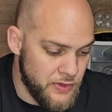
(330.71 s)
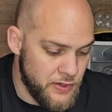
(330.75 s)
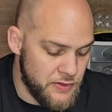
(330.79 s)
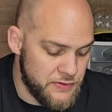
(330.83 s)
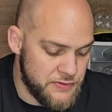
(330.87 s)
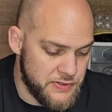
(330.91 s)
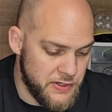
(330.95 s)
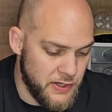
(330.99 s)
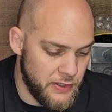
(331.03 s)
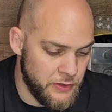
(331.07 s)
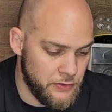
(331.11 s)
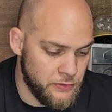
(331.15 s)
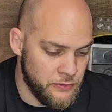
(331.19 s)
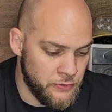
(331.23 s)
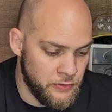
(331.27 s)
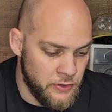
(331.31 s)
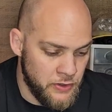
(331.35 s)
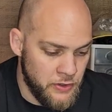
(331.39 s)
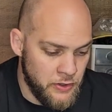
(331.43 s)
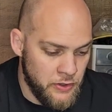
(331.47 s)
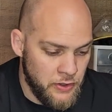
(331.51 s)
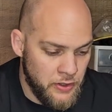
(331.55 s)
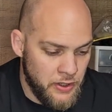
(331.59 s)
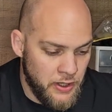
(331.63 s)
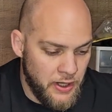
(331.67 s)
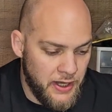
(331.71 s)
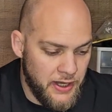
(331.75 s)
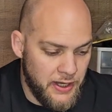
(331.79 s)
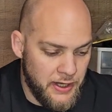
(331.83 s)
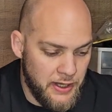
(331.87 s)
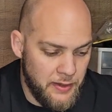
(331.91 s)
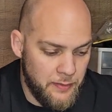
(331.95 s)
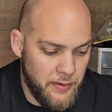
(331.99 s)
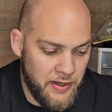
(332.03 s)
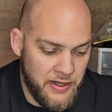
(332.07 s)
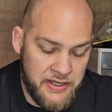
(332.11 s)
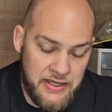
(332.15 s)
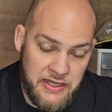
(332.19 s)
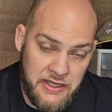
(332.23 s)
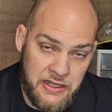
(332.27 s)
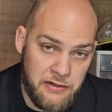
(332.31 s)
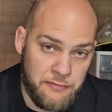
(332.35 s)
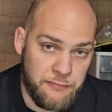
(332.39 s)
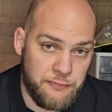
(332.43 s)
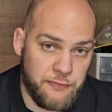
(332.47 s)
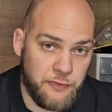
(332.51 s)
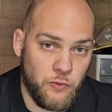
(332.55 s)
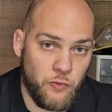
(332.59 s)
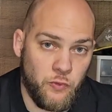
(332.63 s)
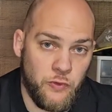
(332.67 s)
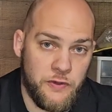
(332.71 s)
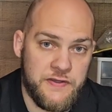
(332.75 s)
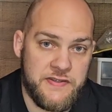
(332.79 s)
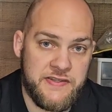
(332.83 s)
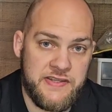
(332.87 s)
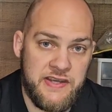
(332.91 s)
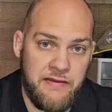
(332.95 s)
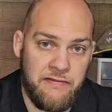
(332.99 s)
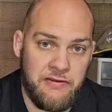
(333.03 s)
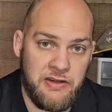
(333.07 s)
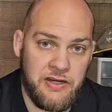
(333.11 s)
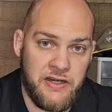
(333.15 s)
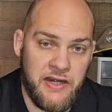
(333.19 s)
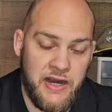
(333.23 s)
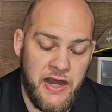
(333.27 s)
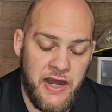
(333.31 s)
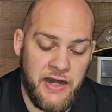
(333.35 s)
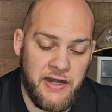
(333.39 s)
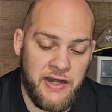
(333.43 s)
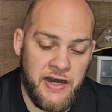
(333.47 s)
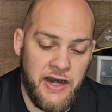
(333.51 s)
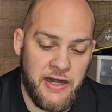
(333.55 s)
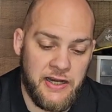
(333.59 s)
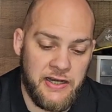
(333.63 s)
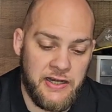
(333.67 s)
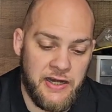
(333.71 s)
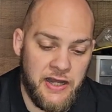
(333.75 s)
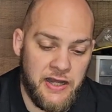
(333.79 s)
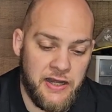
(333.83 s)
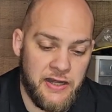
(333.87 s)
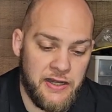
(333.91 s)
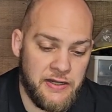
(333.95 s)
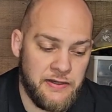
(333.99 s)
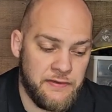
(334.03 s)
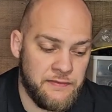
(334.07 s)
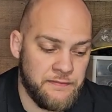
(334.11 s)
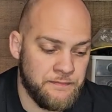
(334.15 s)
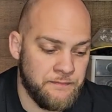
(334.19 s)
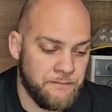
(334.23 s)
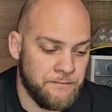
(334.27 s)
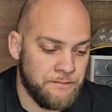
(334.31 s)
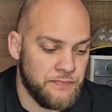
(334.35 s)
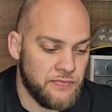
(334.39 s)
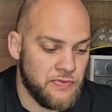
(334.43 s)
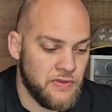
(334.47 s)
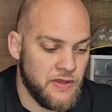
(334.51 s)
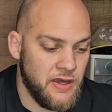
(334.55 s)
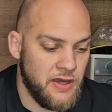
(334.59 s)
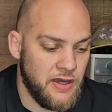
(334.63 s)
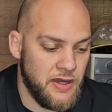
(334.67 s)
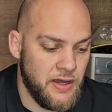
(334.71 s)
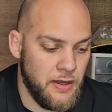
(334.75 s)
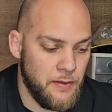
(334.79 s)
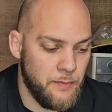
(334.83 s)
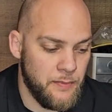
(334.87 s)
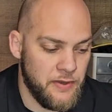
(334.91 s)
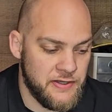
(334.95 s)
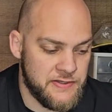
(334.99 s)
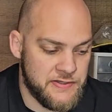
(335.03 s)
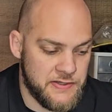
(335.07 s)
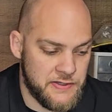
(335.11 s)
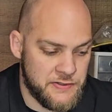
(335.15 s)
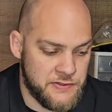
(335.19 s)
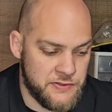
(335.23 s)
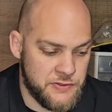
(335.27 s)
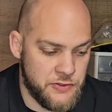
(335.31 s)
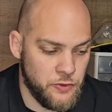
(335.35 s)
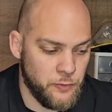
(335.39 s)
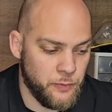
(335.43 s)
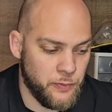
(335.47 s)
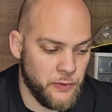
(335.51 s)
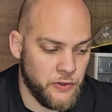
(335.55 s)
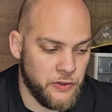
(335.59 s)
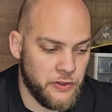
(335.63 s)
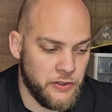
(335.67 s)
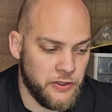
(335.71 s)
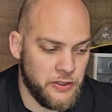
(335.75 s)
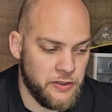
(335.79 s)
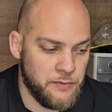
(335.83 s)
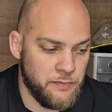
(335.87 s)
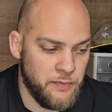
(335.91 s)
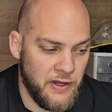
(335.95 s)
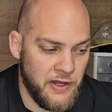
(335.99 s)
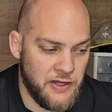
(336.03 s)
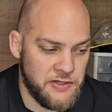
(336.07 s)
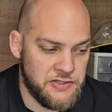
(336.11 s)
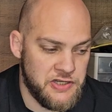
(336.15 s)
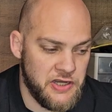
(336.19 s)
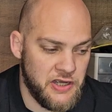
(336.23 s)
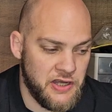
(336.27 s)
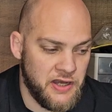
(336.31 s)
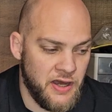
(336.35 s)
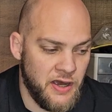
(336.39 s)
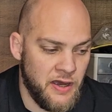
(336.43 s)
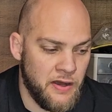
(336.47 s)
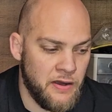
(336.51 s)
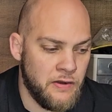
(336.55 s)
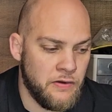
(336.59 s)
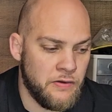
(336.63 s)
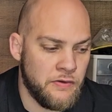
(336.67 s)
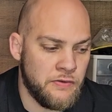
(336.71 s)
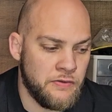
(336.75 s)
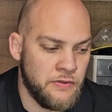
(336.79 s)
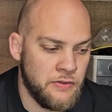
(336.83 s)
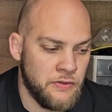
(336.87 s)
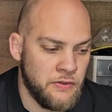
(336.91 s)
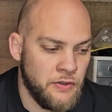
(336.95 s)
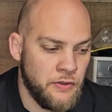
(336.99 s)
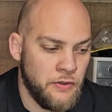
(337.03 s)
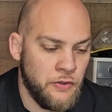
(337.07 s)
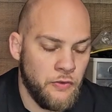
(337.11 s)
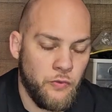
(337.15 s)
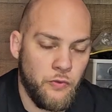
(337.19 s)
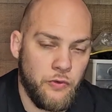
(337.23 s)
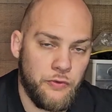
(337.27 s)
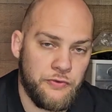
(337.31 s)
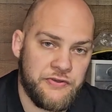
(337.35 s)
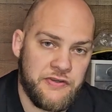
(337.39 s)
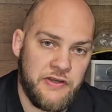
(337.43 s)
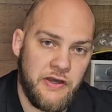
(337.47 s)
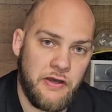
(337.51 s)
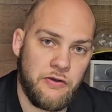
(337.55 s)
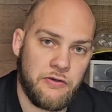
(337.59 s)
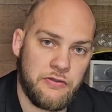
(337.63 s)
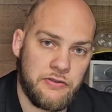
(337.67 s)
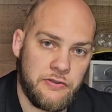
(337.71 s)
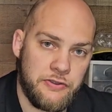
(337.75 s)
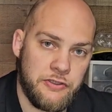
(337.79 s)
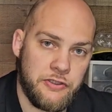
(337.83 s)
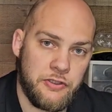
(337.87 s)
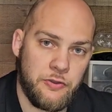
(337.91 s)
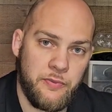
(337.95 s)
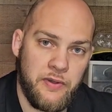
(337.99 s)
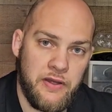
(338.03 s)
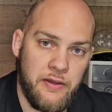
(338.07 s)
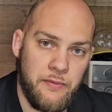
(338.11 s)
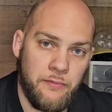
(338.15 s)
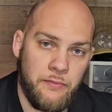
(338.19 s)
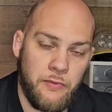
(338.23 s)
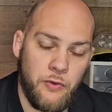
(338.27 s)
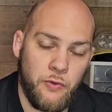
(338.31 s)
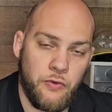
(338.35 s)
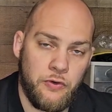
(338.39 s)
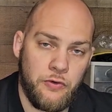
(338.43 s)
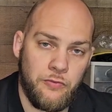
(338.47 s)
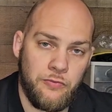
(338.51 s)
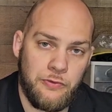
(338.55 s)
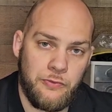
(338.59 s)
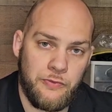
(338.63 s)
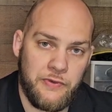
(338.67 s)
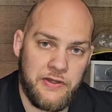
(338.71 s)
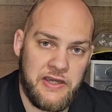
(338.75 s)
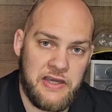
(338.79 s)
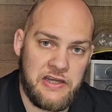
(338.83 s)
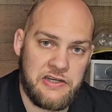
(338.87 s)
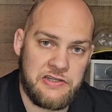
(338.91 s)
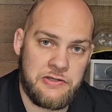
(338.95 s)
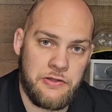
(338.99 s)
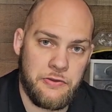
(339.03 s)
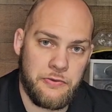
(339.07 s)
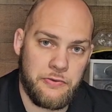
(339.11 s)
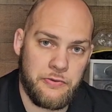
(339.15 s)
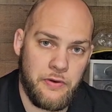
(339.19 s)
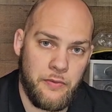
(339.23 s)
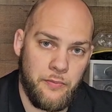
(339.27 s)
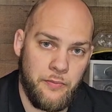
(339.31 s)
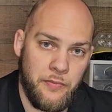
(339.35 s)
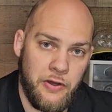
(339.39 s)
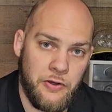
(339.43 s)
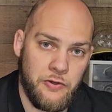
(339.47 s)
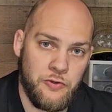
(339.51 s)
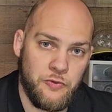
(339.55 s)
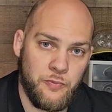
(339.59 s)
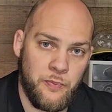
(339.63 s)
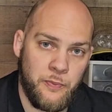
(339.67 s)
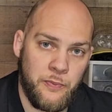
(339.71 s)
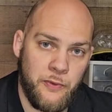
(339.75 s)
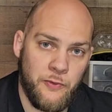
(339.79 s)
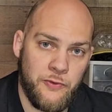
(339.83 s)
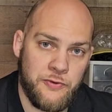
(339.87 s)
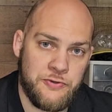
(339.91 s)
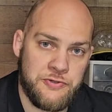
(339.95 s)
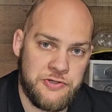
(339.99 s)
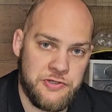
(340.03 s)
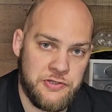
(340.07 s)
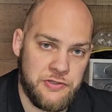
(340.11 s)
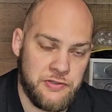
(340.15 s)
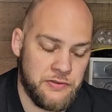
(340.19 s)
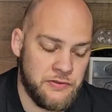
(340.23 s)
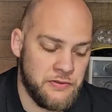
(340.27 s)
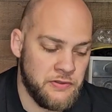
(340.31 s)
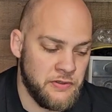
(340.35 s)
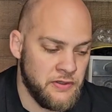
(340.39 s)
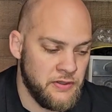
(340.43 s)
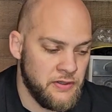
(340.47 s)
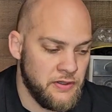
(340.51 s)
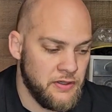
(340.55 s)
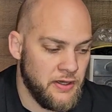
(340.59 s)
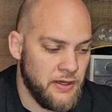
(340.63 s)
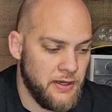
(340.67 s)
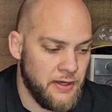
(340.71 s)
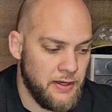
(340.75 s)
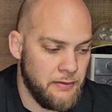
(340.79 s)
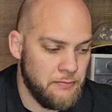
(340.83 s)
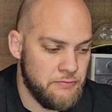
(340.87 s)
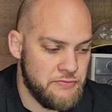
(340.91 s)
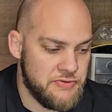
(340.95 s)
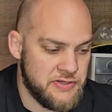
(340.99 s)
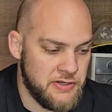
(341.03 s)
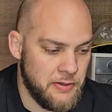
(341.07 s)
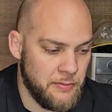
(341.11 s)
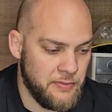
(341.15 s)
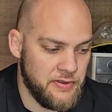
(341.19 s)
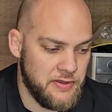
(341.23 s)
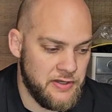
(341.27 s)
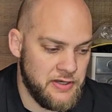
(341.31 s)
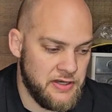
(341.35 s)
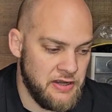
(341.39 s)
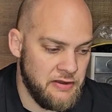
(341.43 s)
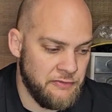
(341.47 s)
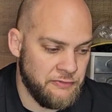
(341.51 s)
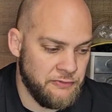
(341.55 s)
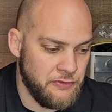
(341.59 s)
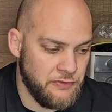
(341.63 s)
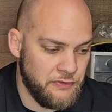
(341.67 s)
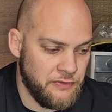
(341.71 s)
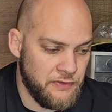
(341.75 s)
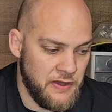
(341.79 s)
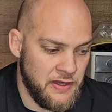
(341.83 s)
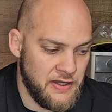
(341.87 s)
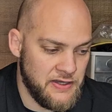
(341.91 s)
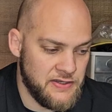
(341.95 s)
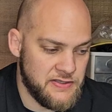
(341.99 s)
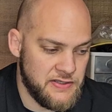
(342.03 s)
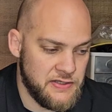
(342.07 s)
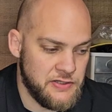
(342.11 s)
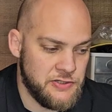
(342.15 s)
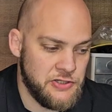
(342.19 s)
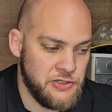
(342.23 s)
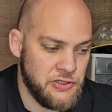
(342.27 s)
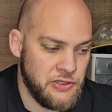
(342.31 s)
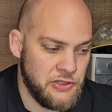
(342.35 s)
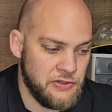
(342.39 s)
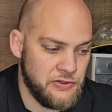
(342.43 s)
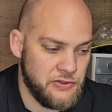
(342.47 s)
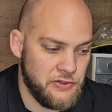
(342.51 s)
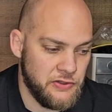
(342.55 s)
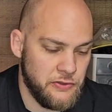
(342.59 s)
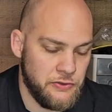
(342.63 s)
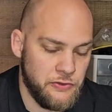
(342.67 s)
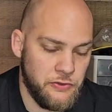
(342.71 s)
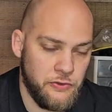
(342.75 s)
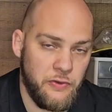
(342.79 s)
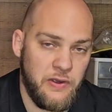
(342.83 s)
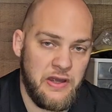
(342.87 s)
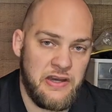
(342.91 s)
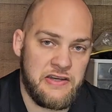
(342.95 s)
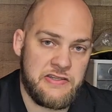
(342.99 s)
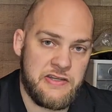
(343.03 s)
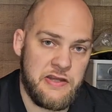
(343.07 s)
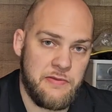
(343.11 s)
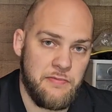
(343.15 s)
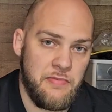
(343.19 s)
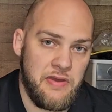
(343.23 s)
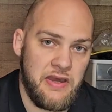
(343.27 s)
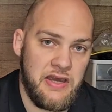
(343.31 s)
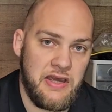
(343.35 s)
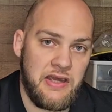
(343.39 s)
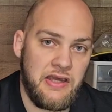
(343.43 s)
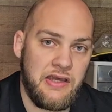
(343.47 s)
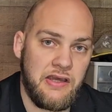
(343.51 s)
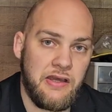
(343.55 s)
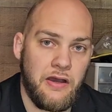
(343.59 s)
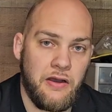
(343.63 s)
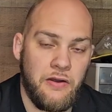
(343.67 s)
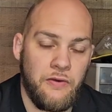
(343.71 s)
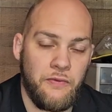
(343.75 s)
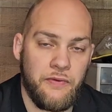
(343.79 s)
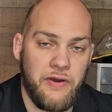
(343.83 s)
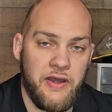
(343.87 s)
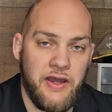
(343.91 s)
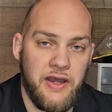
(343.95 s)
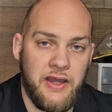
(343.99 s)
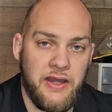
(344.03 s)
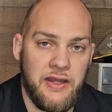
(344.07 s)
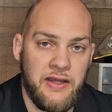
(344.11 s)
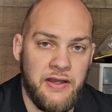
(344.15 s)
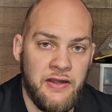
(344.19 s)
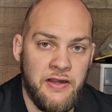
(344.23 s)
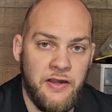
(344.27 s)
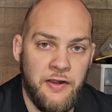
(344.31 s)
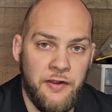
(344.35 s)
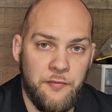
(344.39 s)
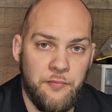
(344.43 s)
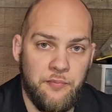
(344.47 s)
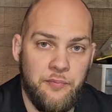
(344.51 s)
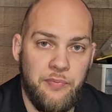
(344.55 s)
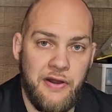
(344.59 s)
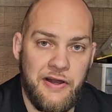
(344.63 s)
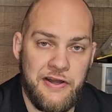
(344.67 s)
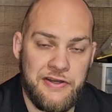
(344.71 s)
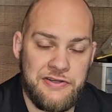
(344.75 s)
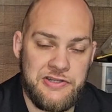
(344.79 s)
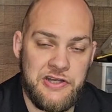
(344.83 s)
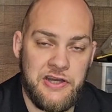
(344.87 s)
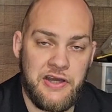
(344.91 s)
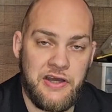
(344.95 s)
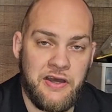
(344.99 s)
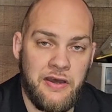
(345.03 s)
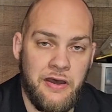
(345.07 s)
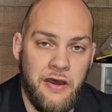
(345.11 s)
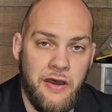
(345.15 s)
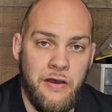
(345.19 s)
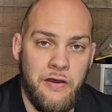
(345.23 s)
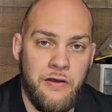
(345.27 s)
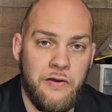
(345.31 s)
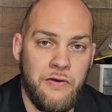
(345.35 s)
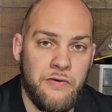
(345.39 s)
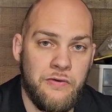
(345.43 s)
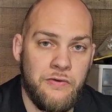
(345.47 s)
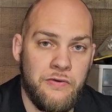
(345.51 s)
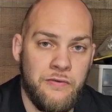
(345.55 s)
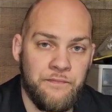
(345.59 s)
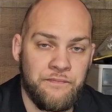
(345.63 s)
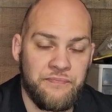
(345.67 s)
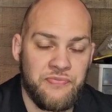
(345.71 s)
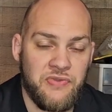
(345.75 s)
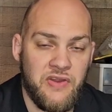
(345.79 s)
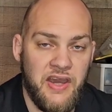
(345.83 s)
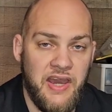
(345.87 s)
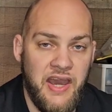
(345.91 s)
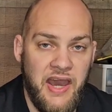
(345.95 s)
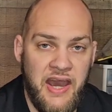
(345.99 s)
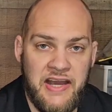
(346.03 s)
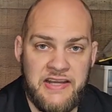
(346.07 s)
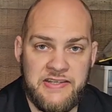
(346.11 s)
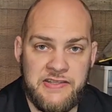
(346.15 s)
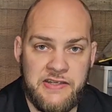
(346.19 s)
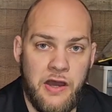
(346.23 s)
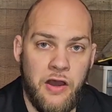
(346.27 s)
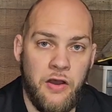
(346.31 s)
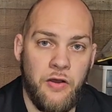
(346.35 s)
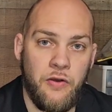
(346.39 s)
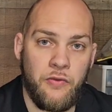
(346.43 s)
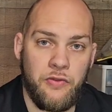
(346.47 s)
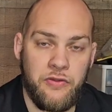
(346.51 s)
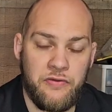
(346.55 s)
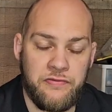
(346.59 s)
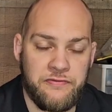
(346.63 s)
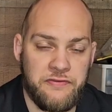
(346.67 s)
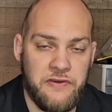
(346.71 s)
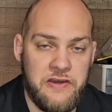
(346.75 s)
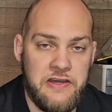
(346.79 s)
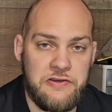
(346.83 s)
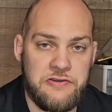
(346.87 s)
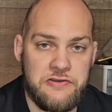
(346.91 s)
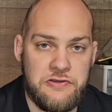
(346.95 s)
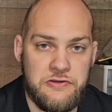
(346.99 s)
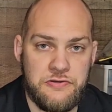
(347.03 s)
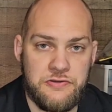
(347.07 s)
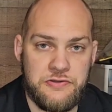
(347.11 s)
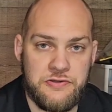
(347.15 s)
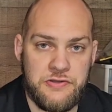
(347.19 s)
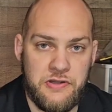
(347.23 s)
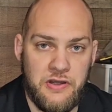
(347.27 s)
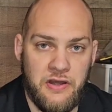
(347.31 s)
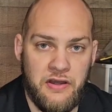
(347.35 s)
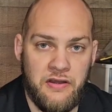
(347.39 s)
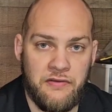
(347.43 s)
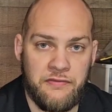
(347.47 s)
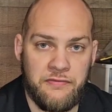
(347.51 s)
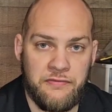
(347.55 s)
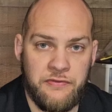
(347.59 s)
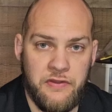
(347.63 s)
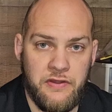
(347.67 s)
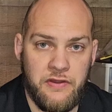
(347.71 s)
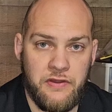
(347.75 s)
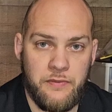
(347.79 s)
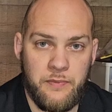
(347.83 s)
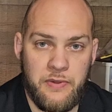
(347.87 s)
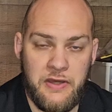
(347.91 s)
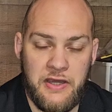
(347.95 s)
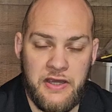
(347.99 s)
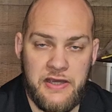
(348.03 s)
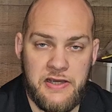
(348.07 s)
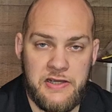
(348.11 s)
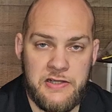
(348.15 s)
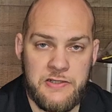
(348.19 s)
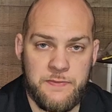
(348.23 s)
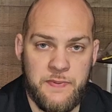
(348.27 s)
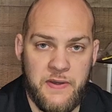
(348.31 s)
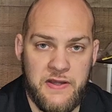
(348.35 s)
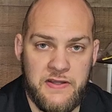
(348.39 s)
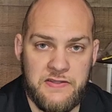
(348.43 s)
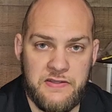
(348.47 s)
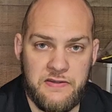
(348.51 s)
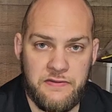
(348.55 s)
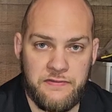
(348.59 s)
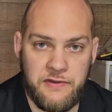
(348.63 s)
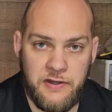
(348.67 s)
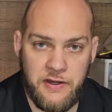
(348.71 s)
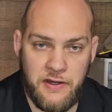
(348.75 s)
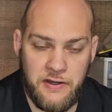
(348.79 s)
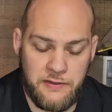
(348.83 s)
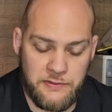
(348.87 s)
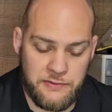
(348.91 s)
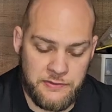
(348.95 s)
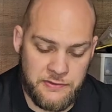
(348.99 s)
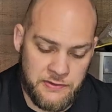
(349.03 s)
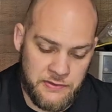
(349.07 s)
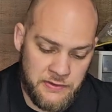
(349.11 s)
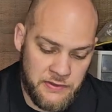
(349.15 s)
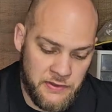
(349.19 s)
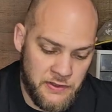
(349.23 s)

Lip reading: So again, for $179.99, it's a super good budget call. We'll talk a little bit more when we get to the remote portion, some of the different things that you can do. And to me, on a budget call, it has all the features of the big expensive calls.